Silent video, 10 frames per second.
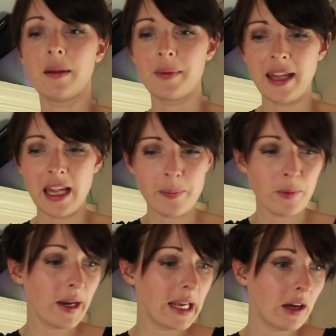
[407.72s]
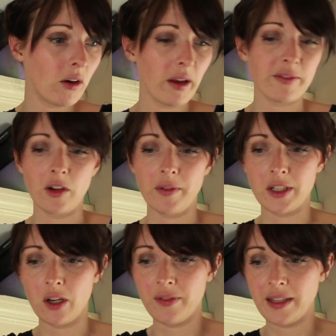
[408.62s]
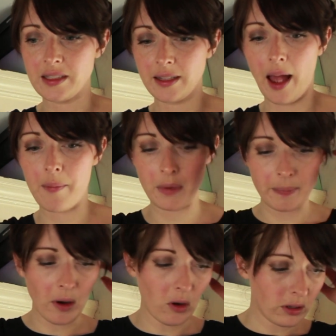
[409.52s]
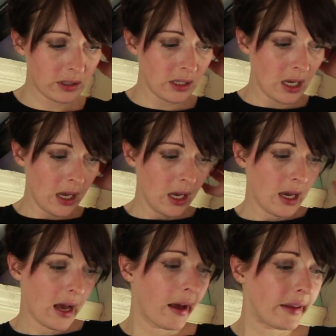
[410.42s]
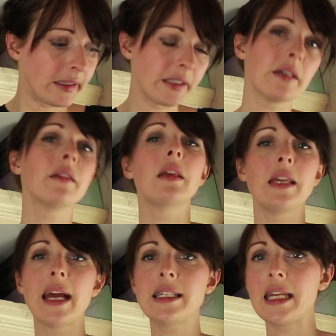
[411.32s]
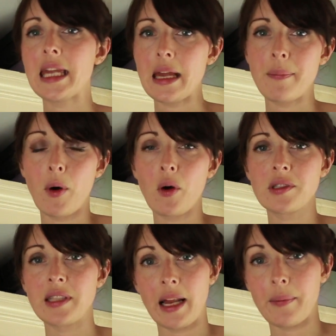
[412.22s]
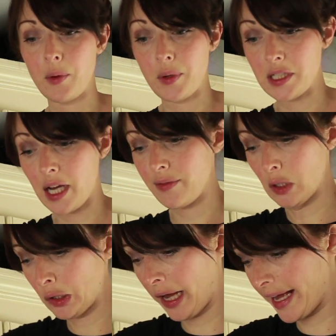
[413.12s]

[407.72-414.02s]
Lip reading: that I'm going to keep. Really all I've got rid of is the camera box and the Yeti box that I'm going to have a look